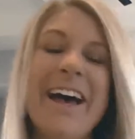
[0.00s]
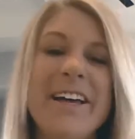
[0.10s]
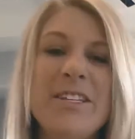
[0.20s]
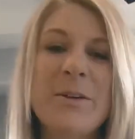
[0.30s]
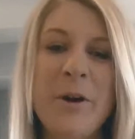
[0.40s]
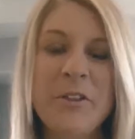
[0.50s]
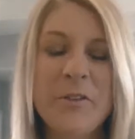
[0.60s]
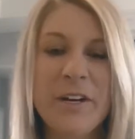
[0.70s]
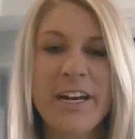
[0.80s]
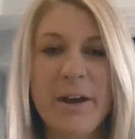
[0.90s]
So Part 3
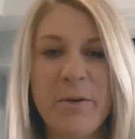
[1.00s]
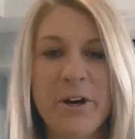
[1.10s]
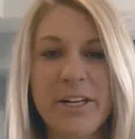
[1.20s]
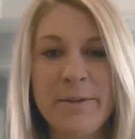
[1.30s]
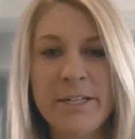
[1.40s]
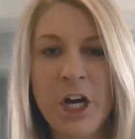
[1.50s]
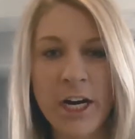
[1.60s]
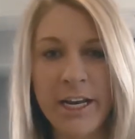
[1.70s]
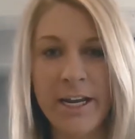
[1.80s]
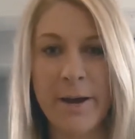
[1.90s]
today we're going to be
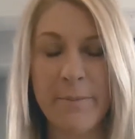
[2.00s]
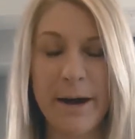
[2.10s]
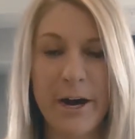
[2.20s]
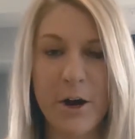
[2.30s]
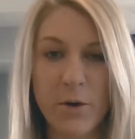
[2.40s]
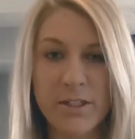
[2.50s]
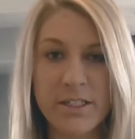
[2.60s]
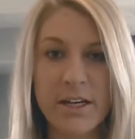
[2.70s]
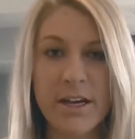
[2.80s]
talking about